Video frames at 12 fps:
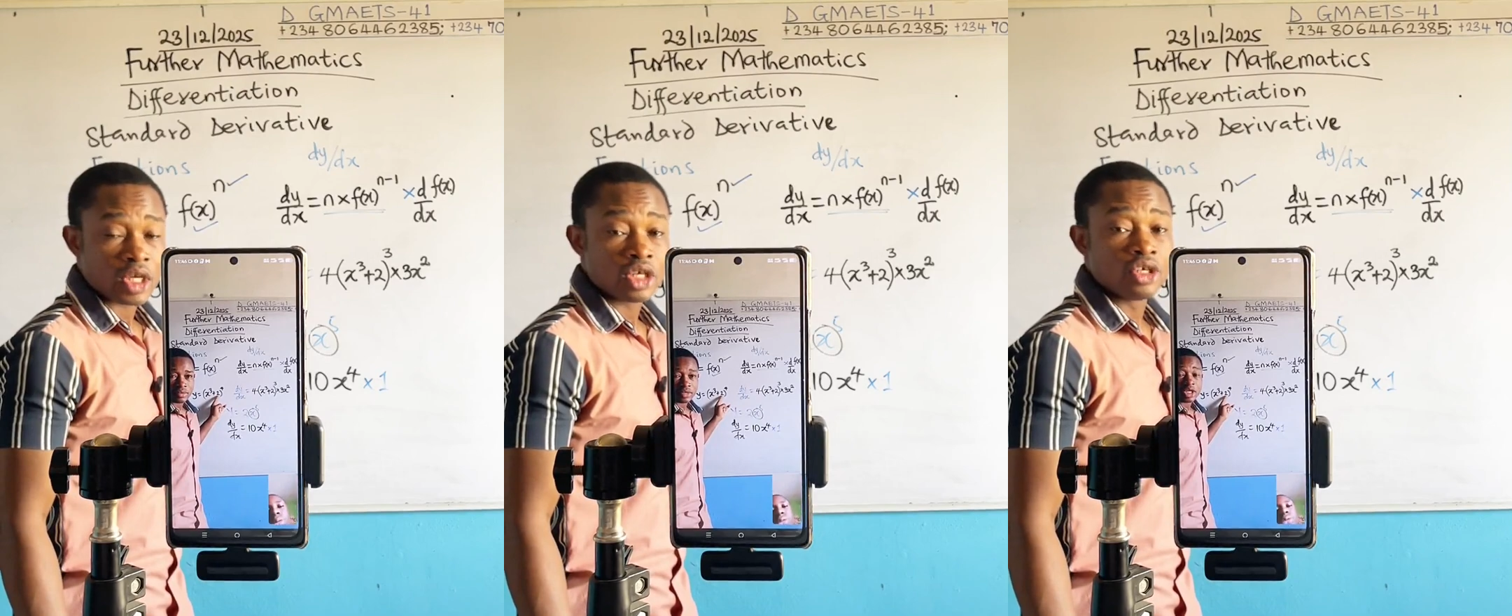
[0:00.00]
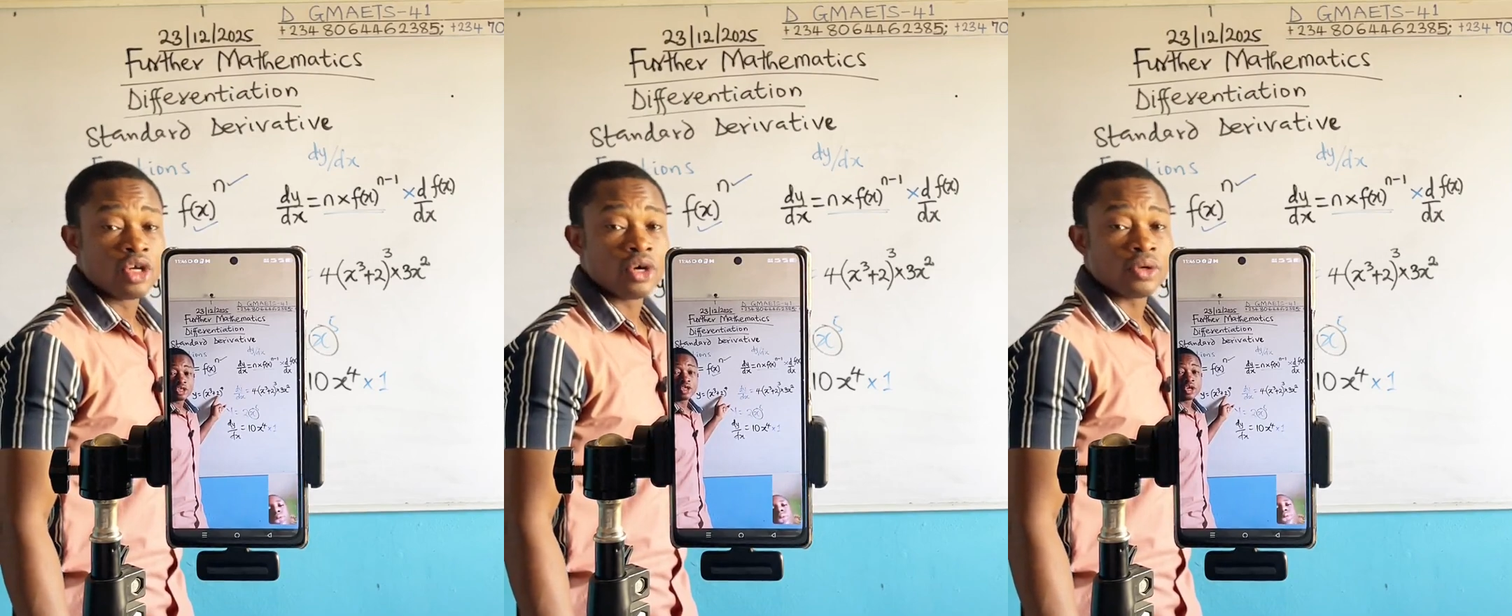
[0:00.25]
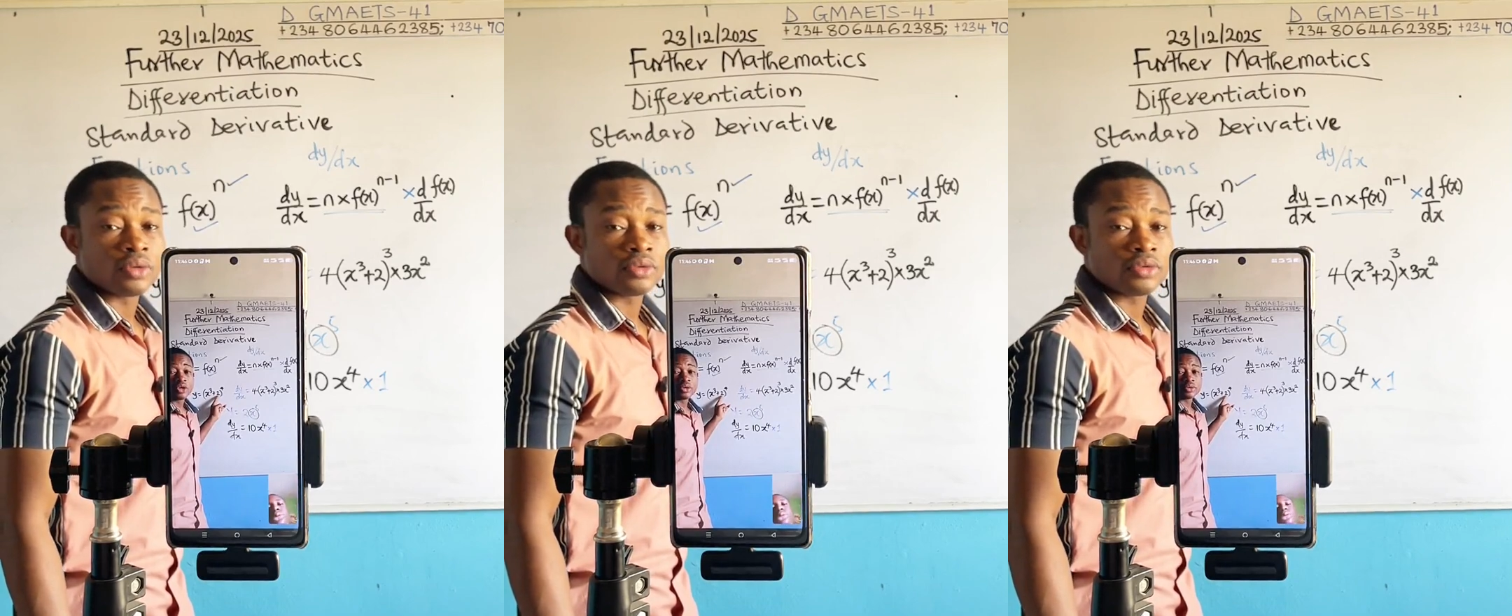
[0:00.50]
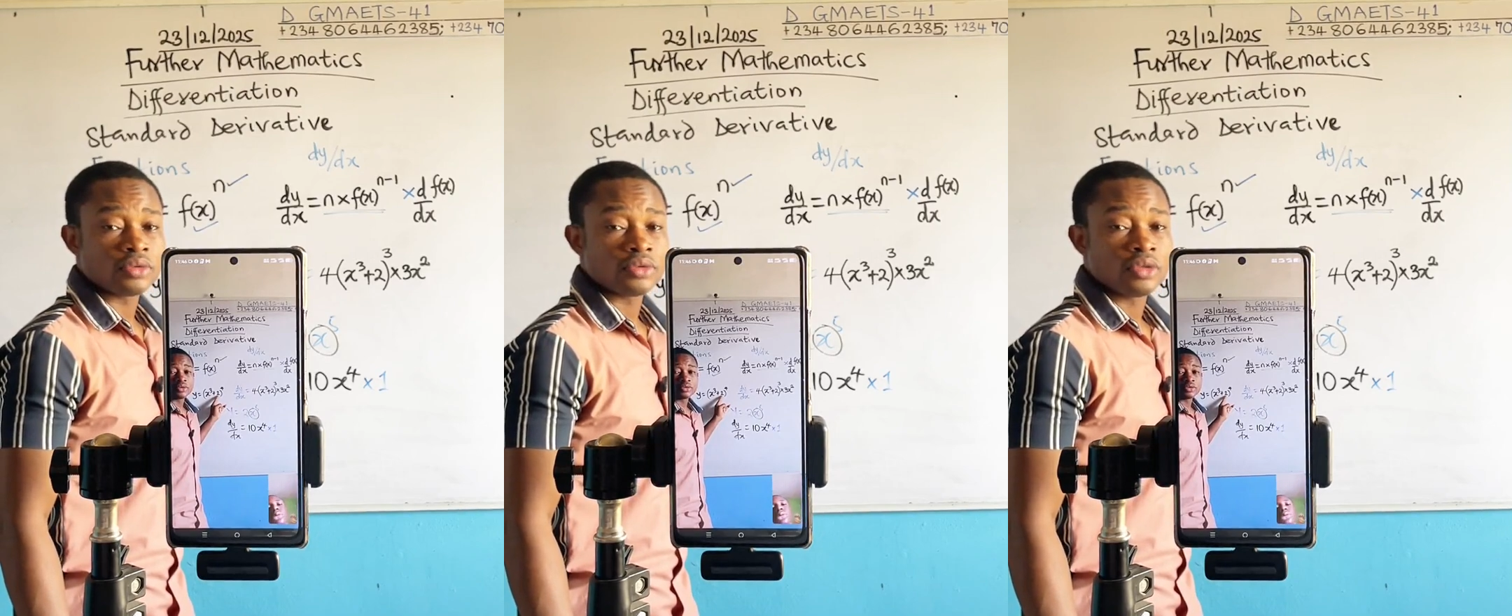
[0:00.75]
No.
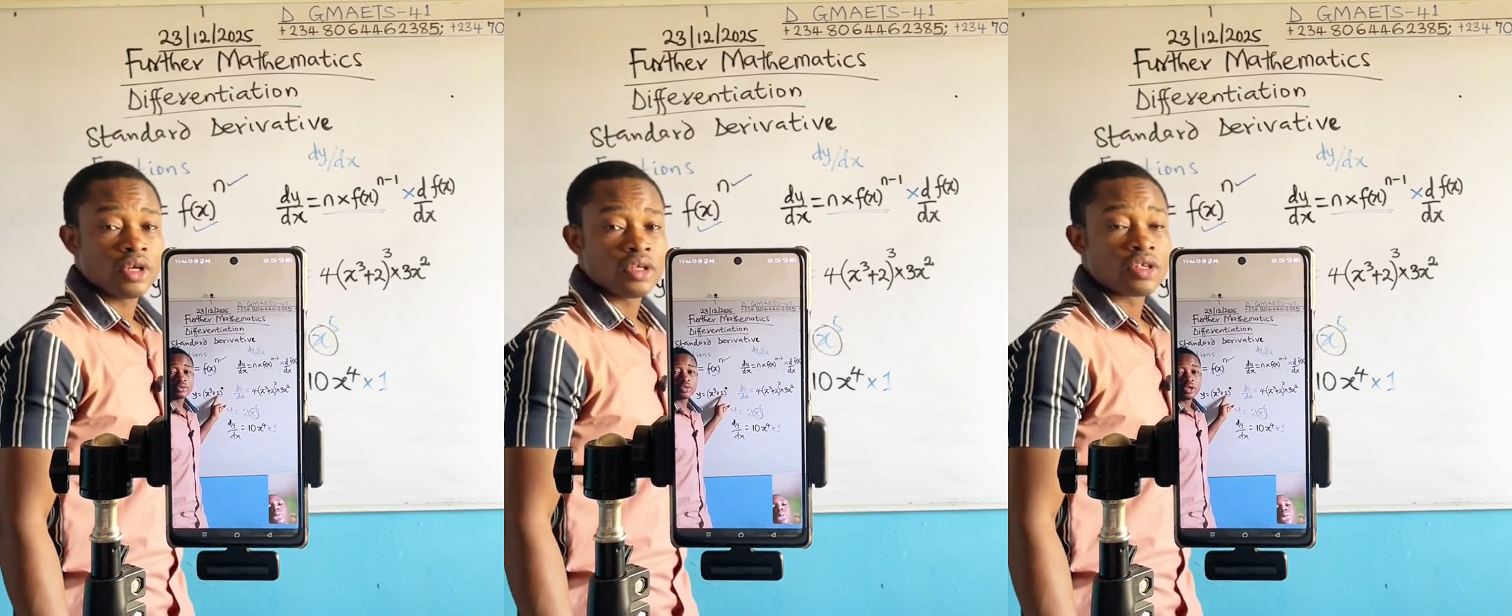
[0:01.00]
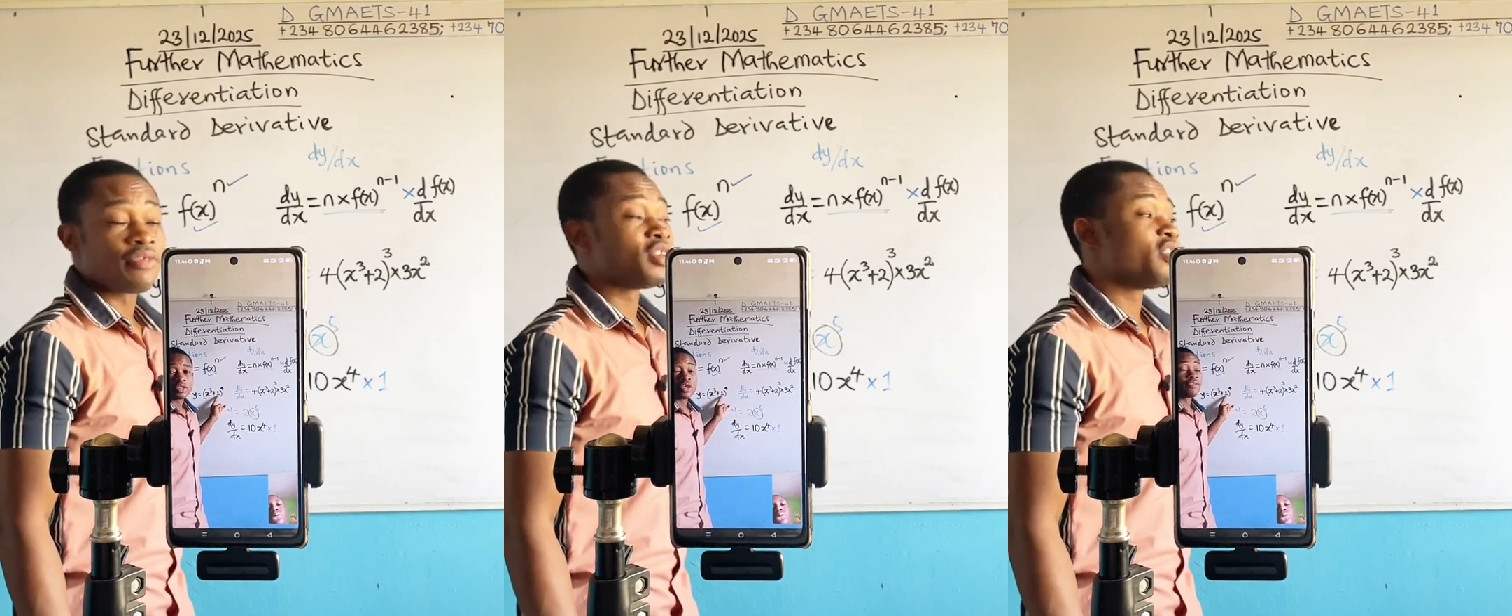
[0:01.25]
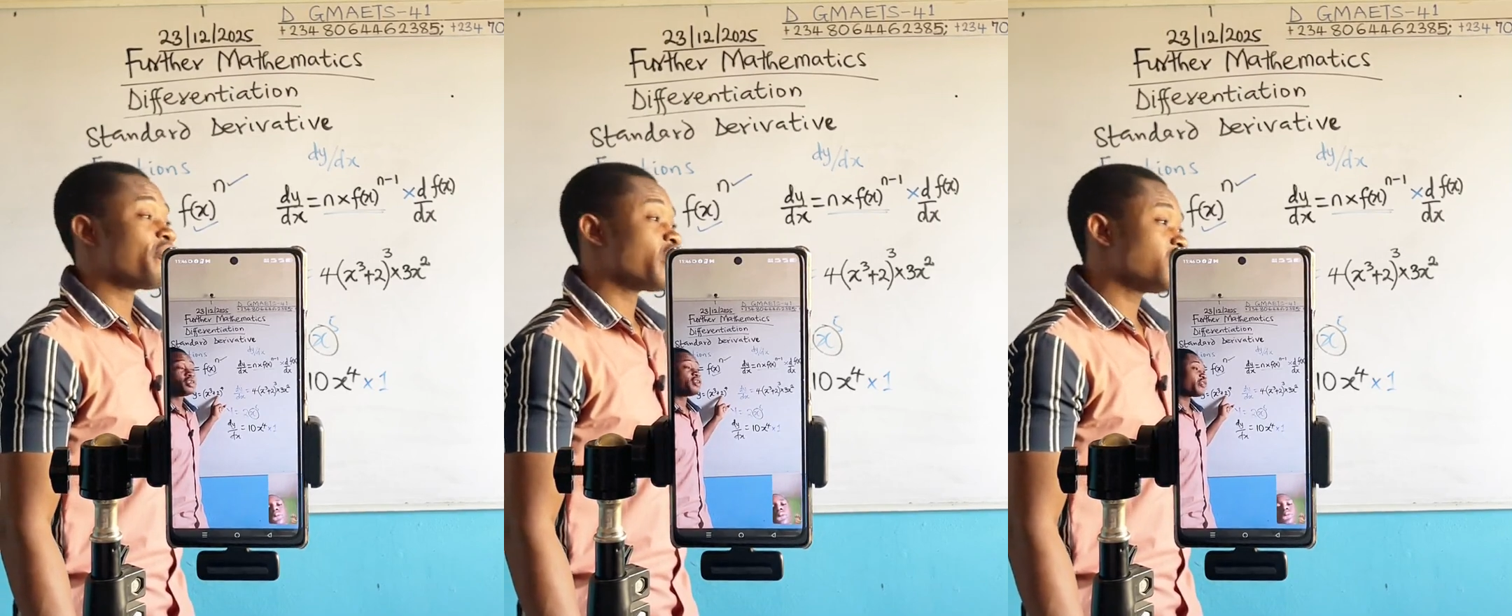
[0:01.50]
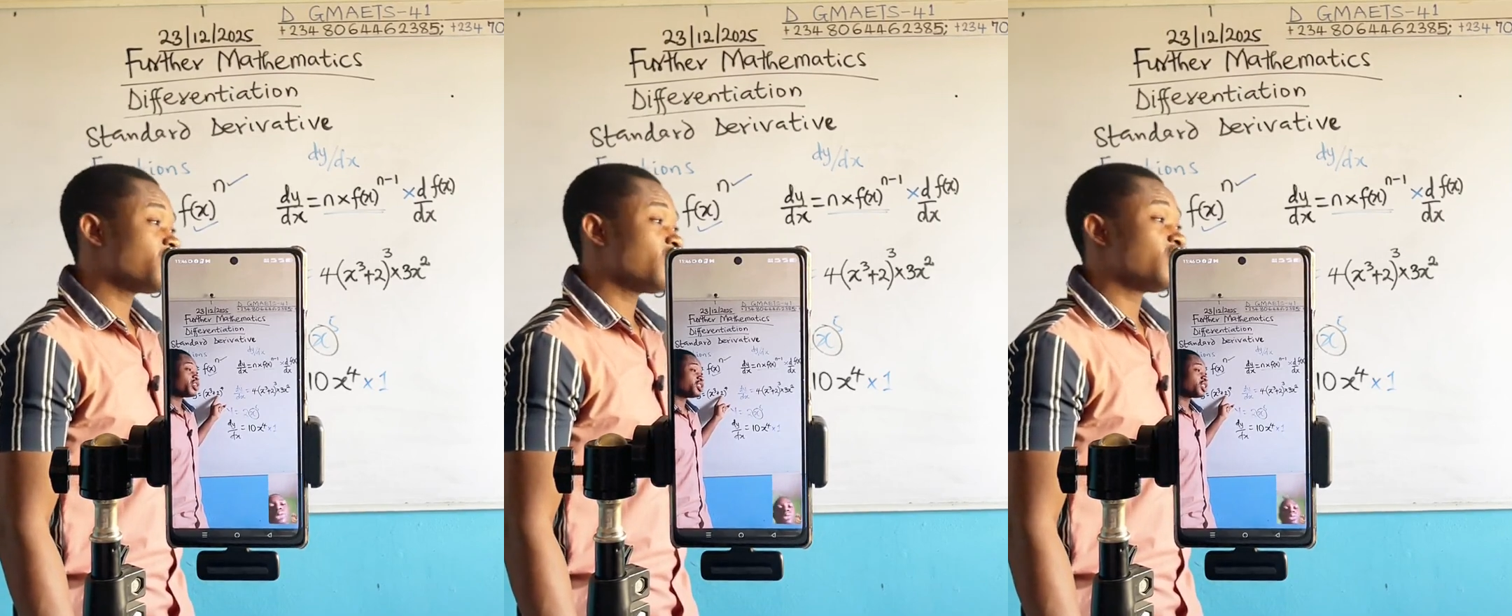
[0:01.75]
So if you
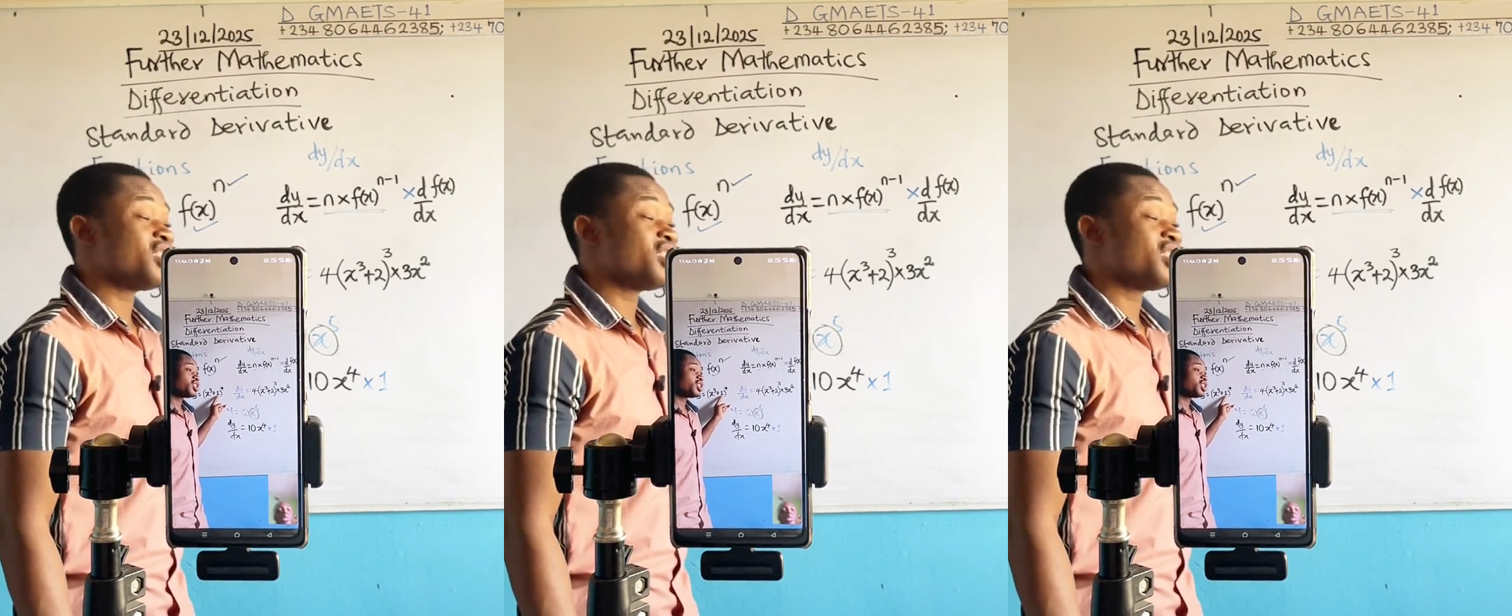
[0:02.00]
differentiate it,